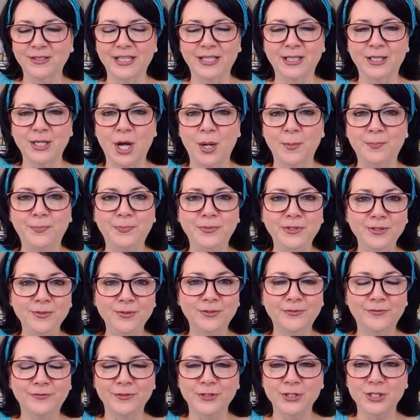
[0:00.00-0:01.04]
Felt like a
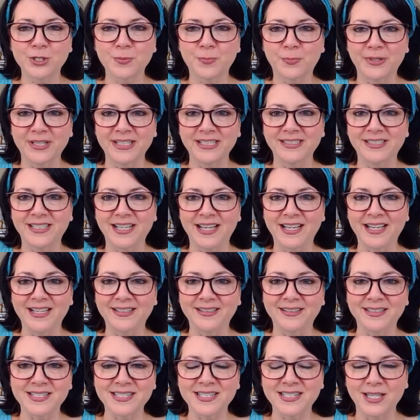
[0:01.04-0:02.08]
beautiful spring
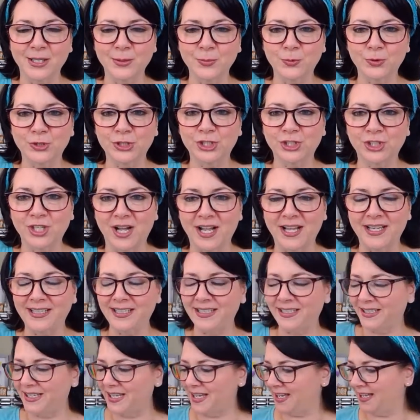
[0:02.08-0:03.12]
day, and the sun was
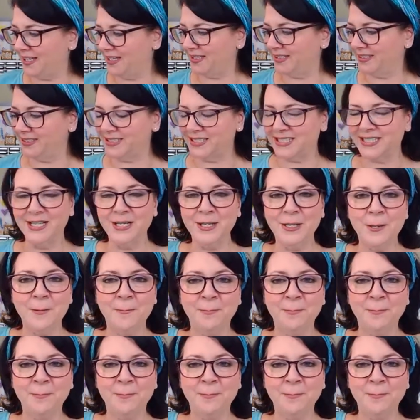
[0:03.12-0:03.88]
shining, and